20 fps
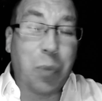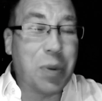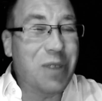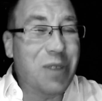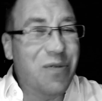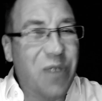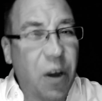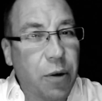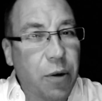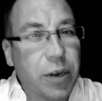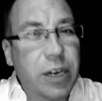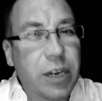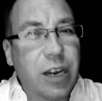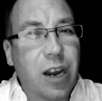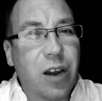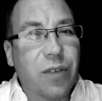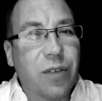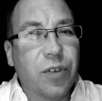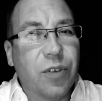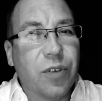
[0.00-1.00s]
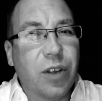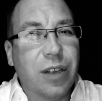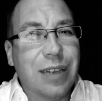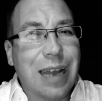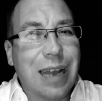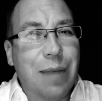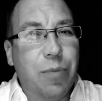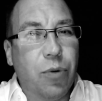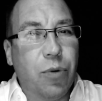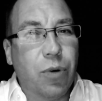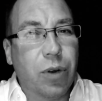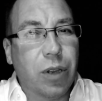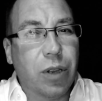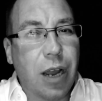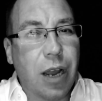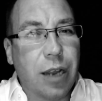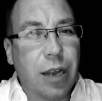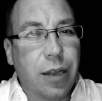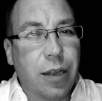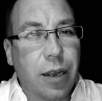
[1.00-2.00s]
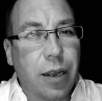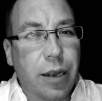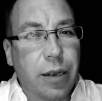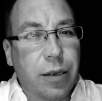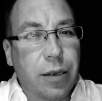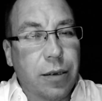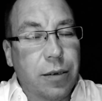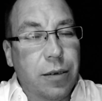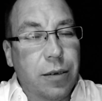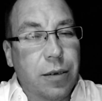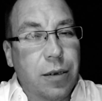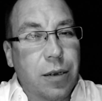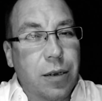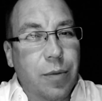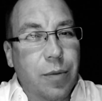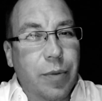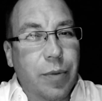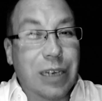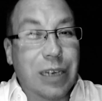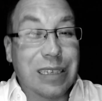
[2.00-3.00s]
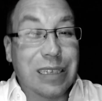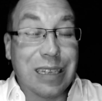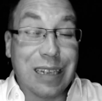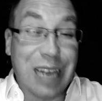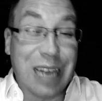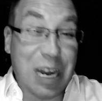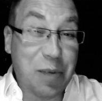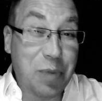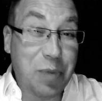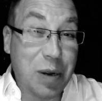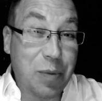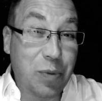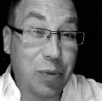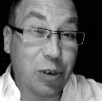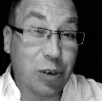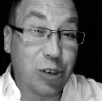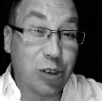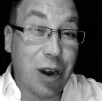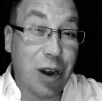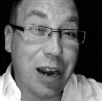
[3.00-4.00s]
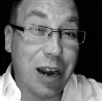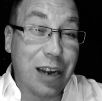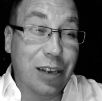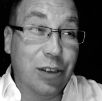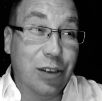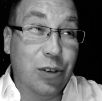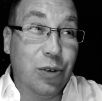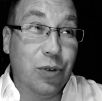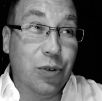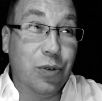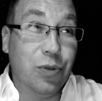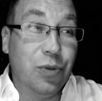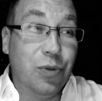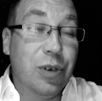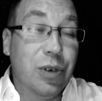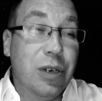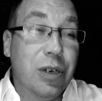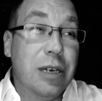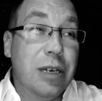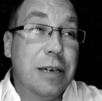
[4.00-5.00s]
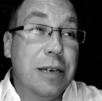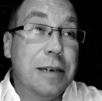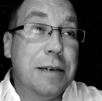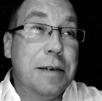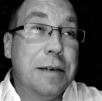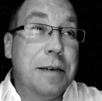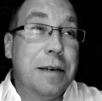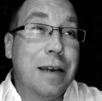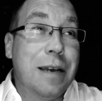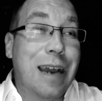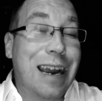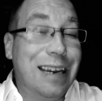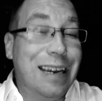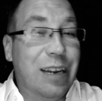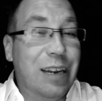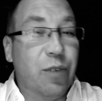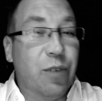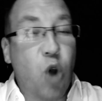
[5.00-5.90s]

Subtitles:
Be very careful on that borderline there, because a lot of people are trying to hide